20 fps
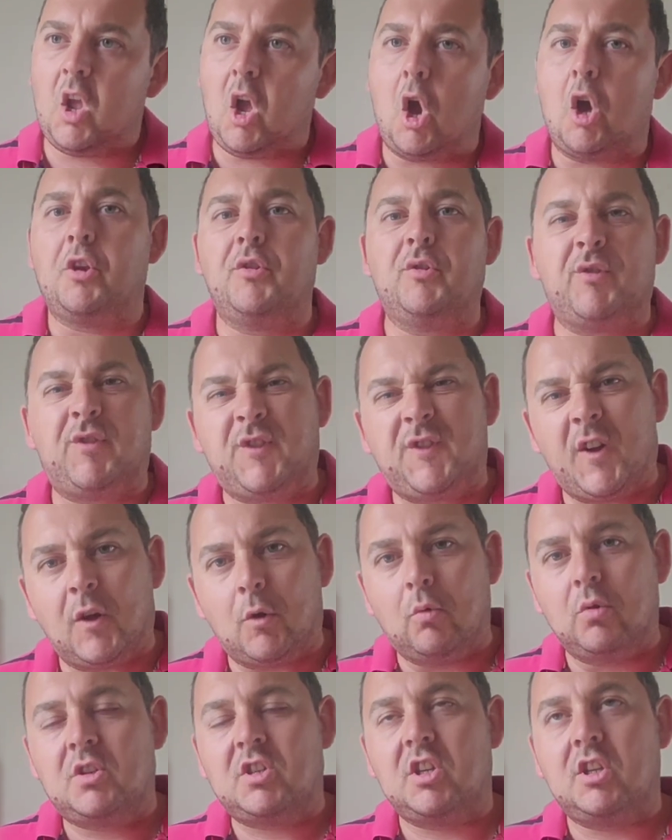
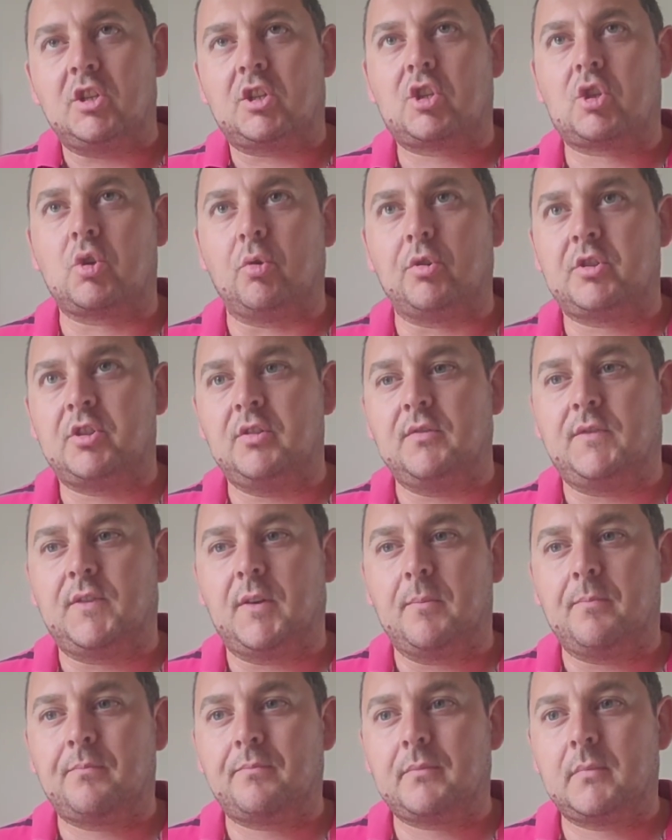unfiltered sort
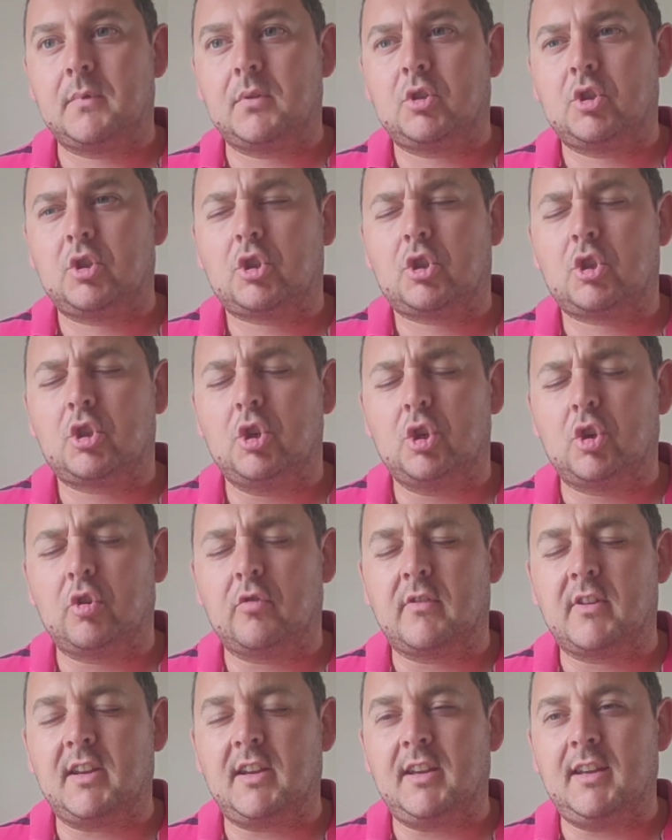of
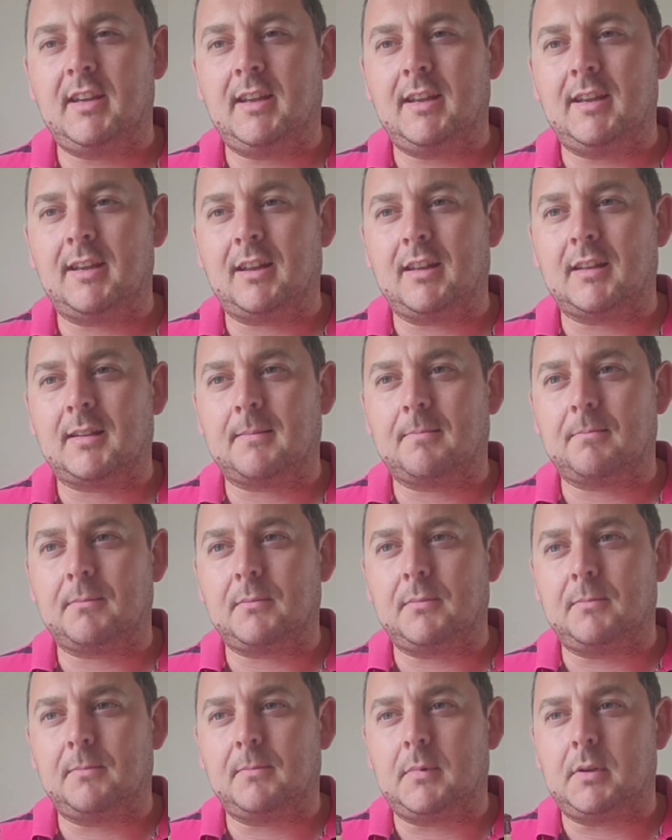sugary, like
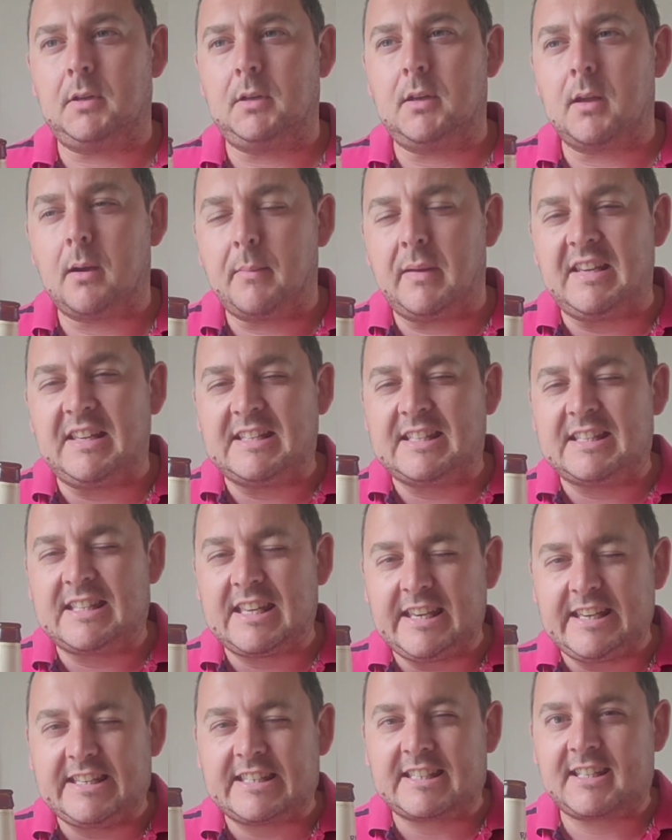yummy,
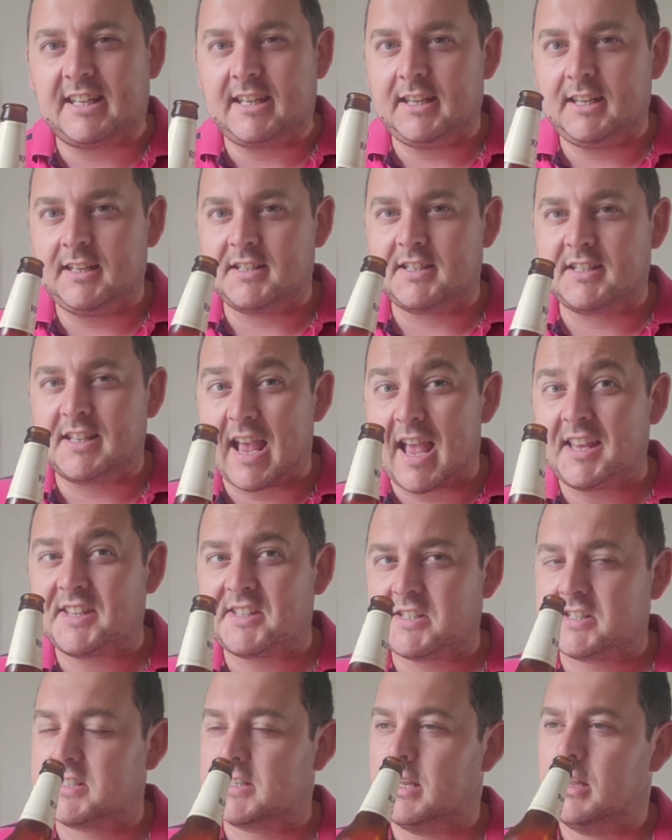zesty
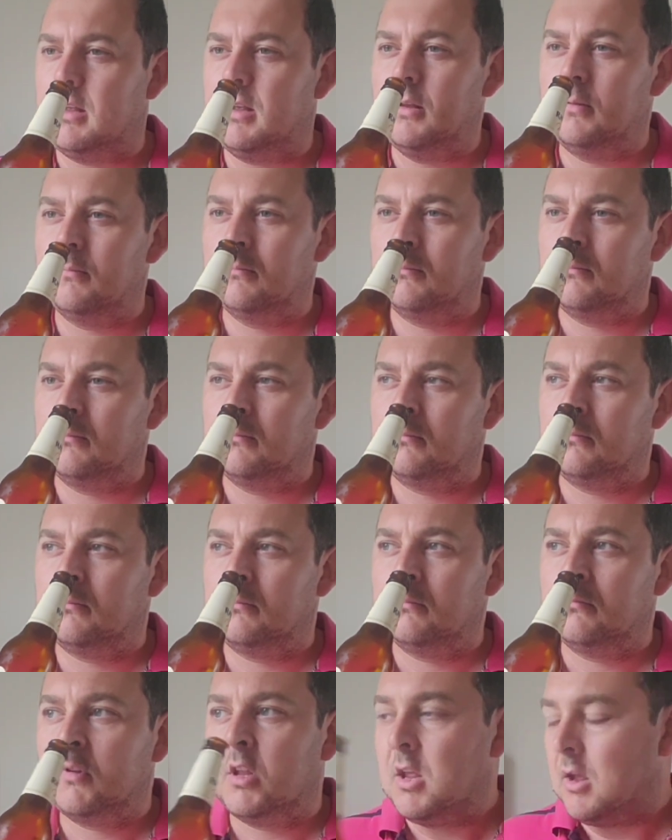zest.
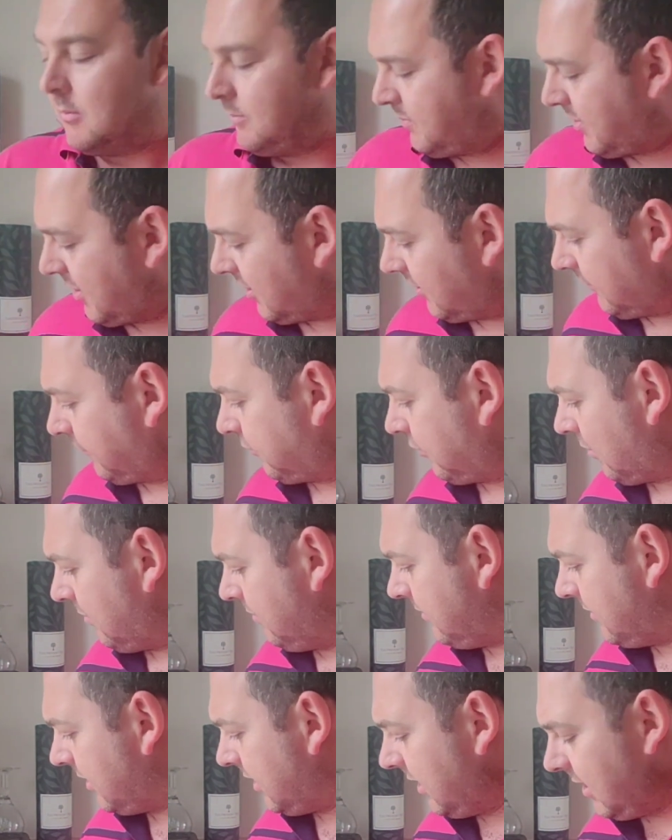But
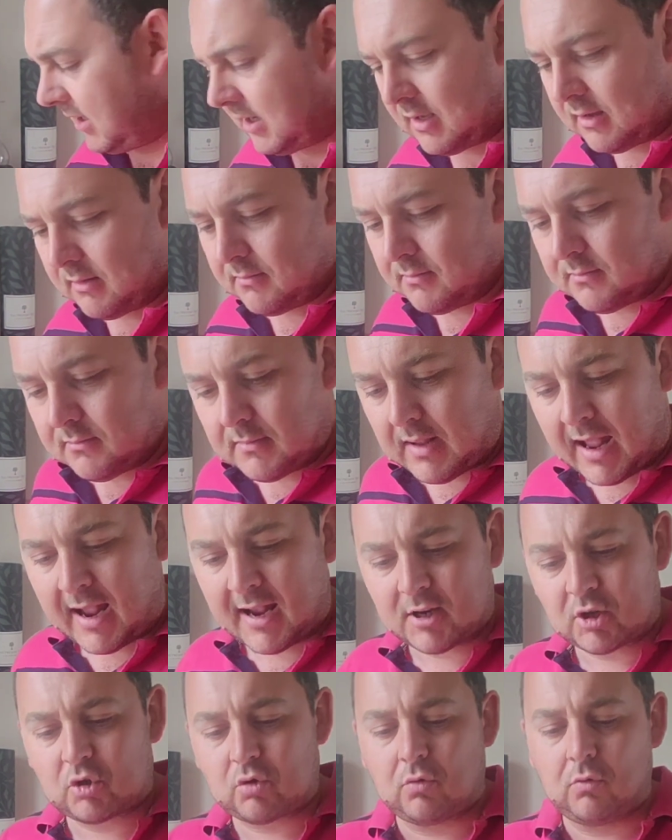from the
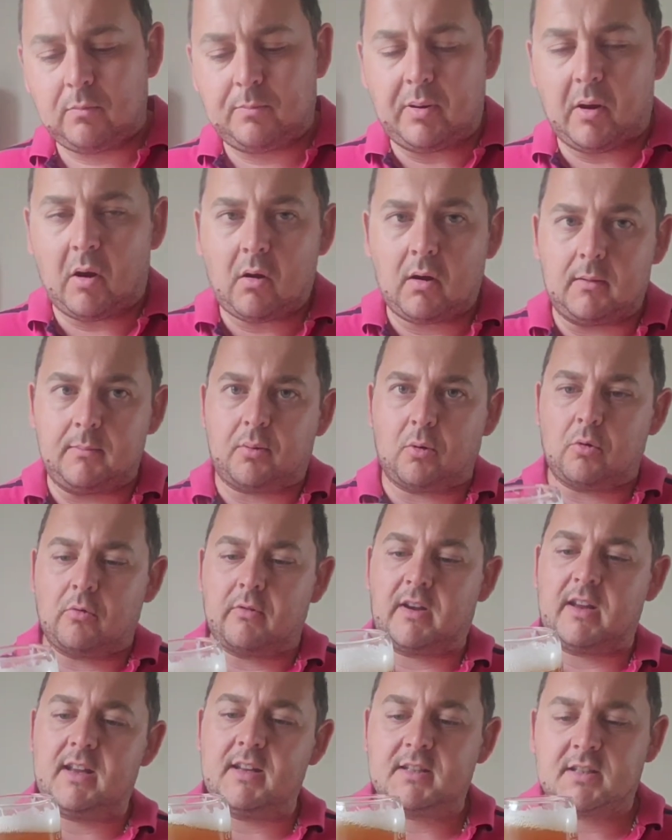actual pint,
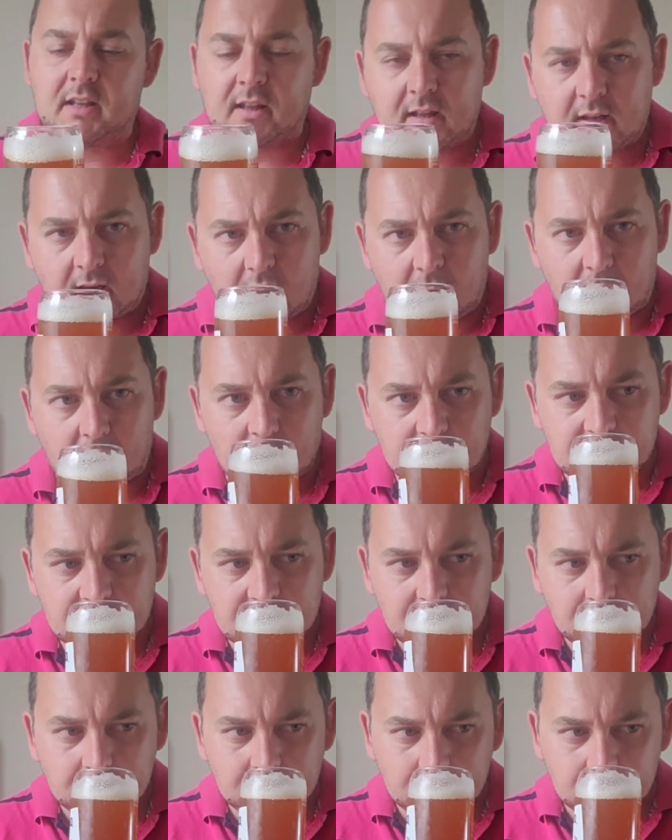pouring it into the
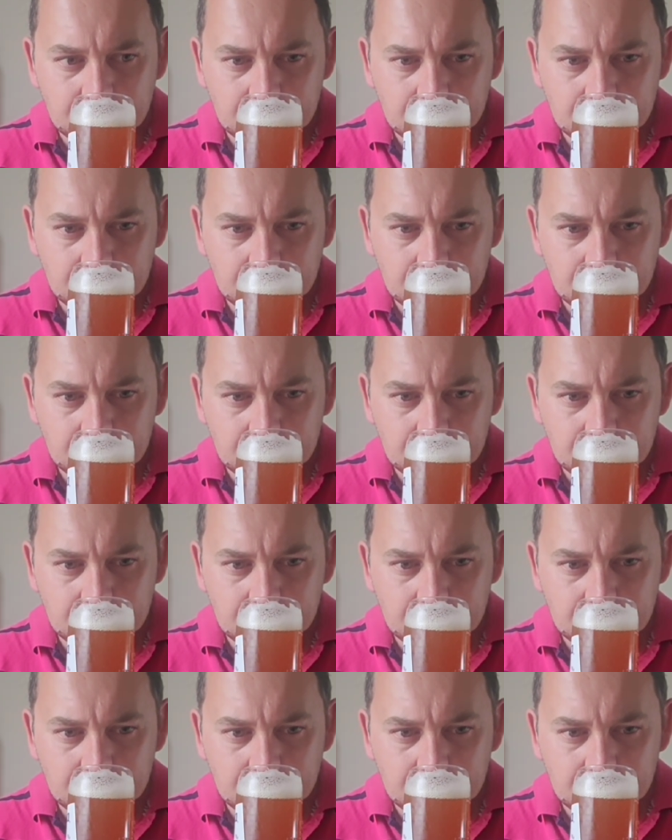glass,